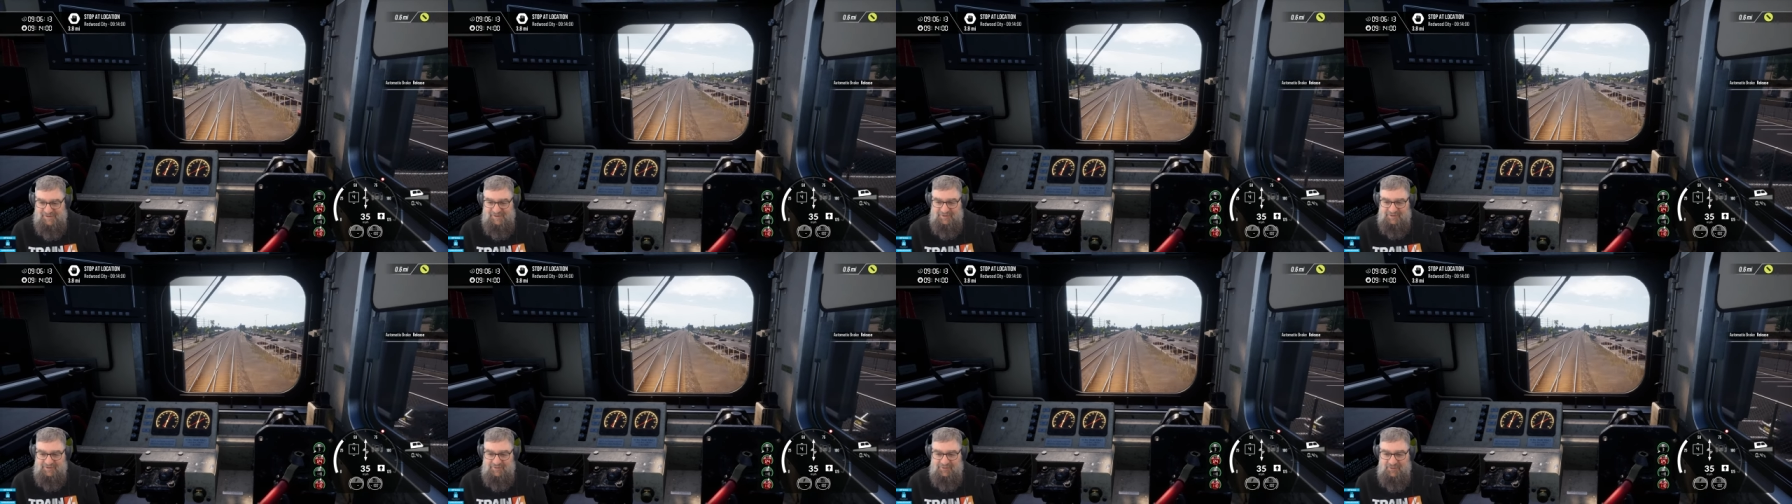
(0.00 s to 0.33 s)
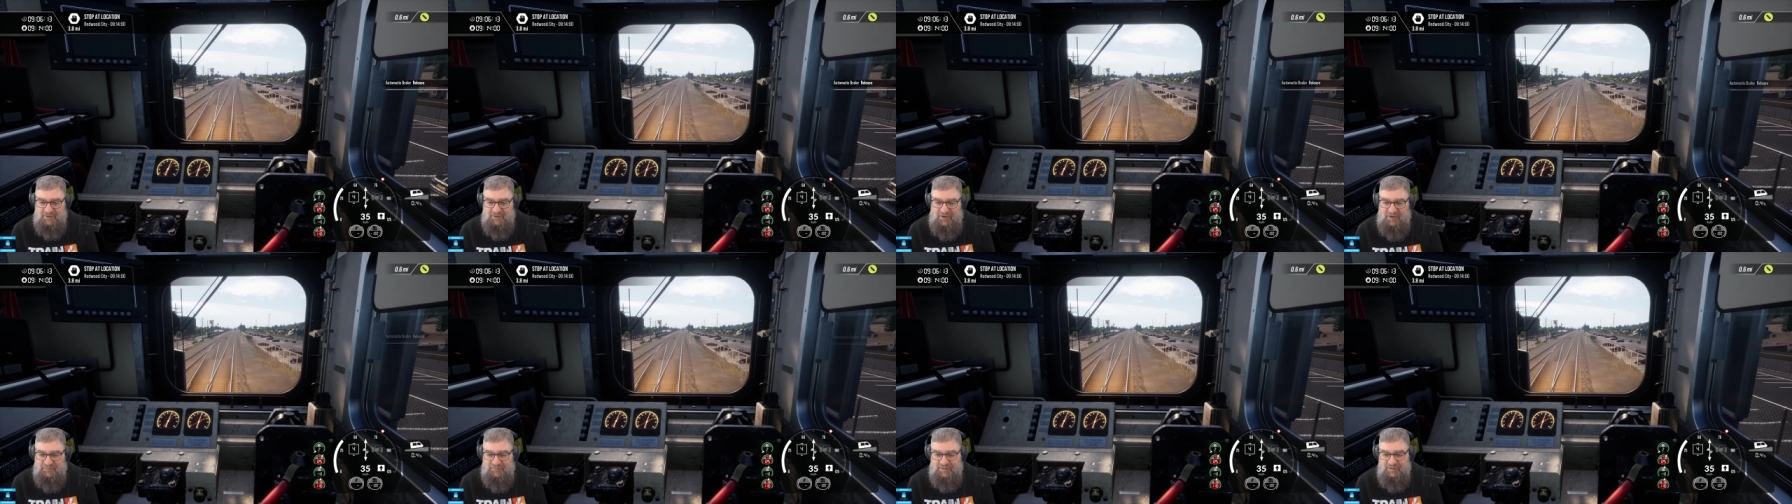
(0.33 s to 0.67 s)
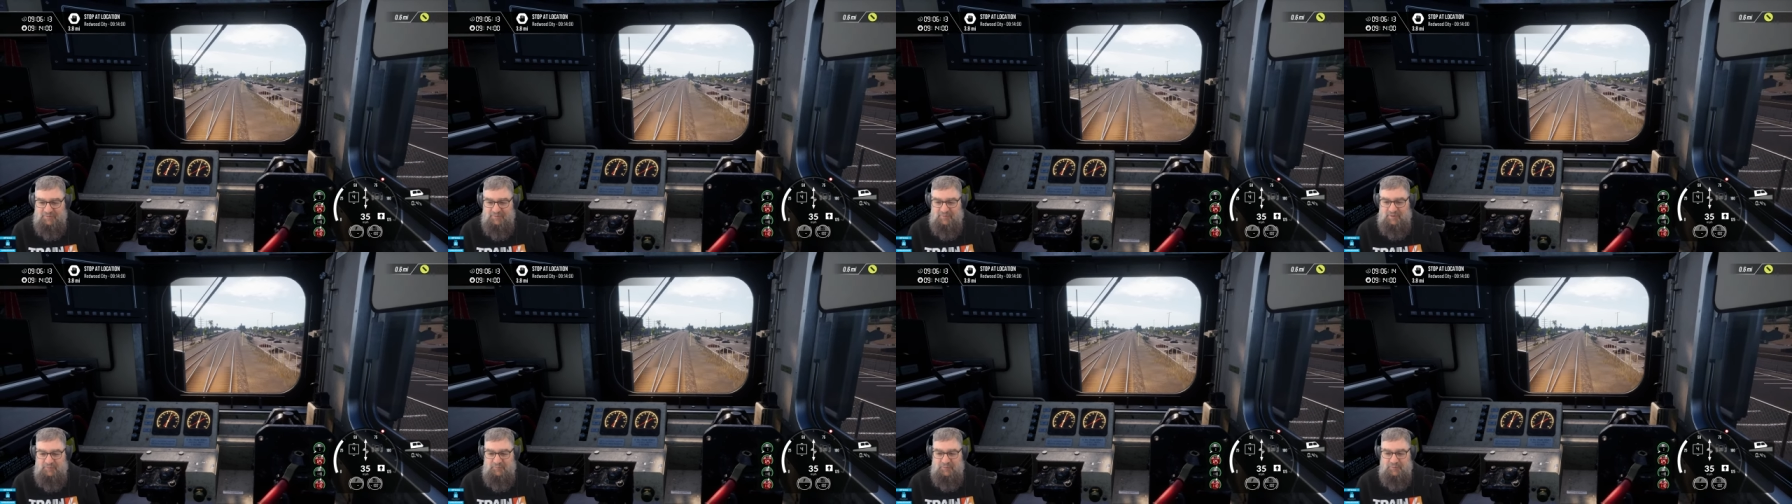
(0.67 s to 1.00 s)
It's not
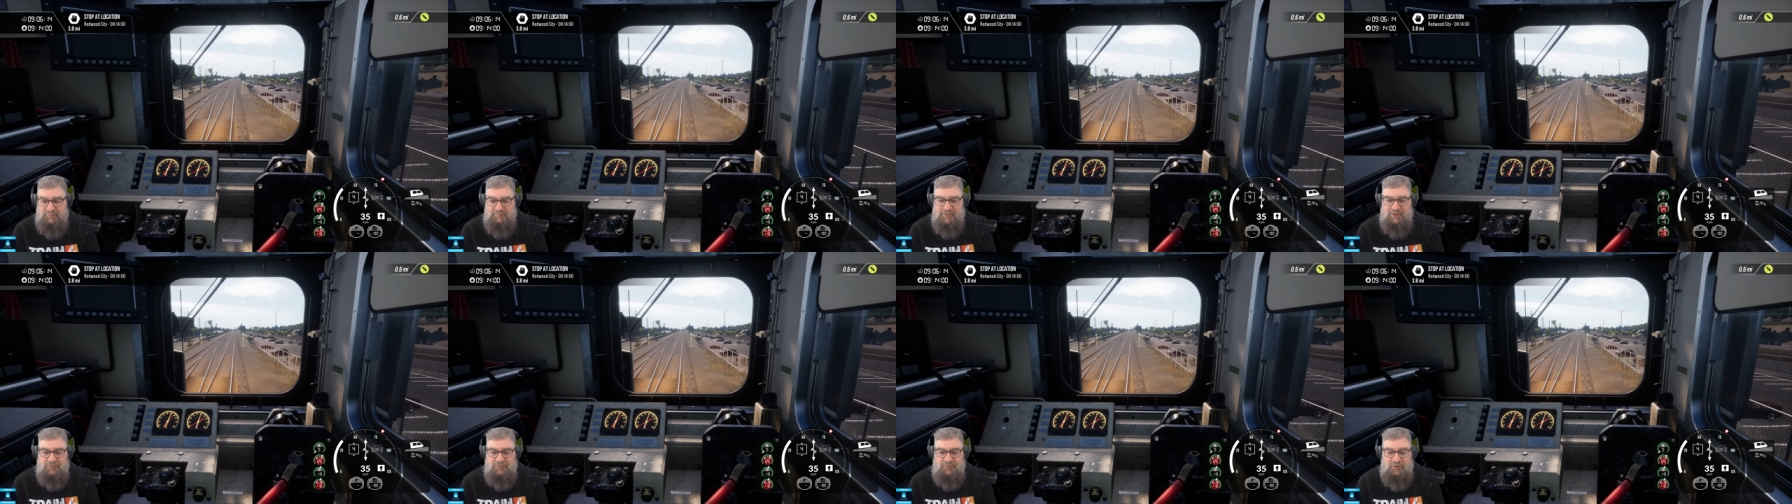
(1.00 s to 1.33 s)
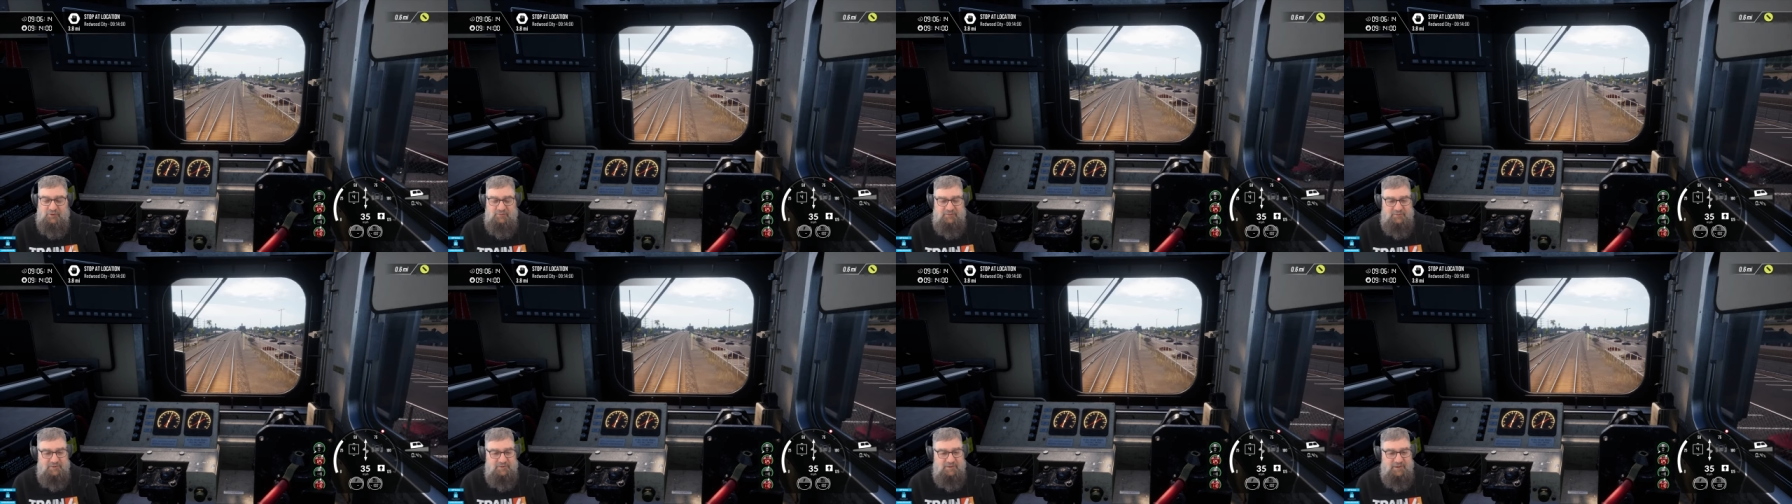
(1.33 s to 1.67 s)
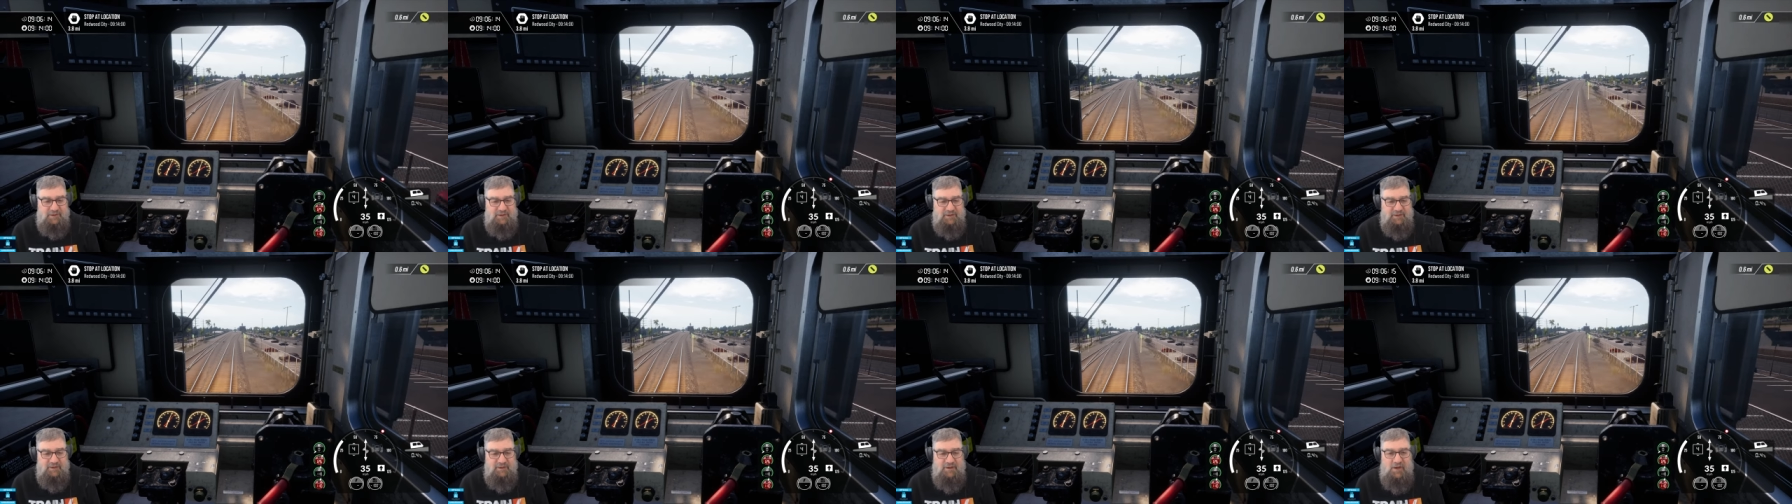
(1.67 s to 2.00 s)
having fun with rail driver
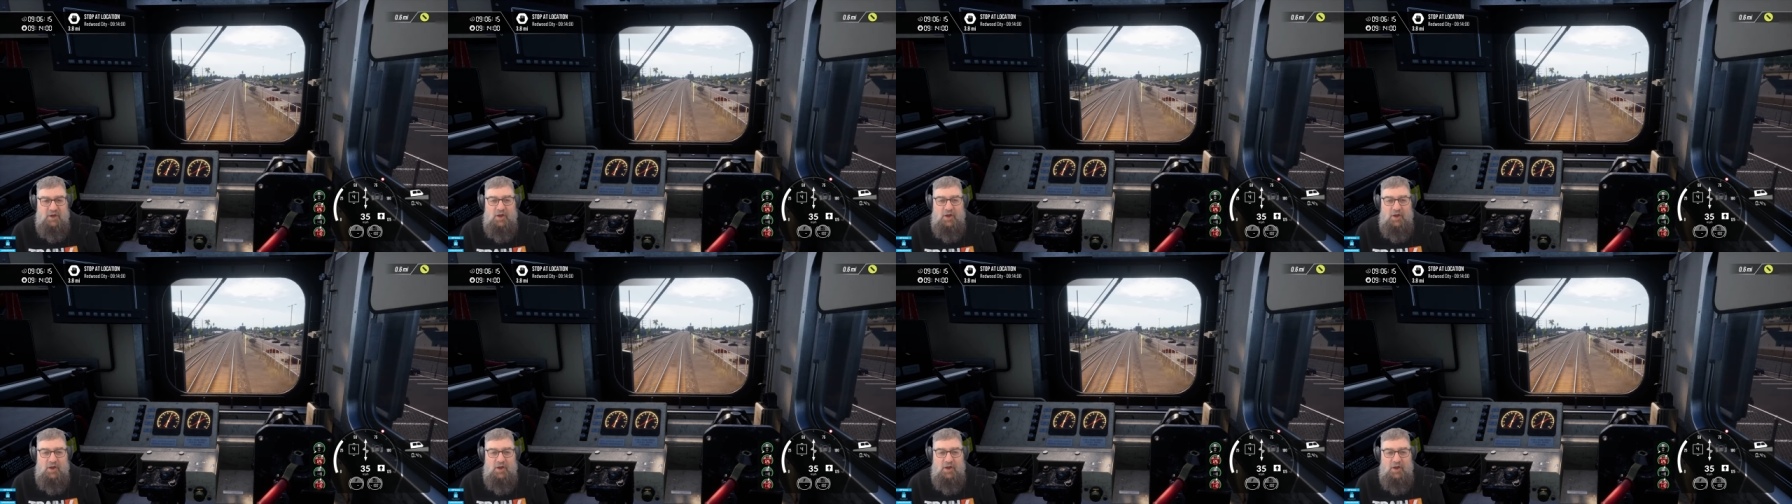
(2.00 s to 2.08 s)
today.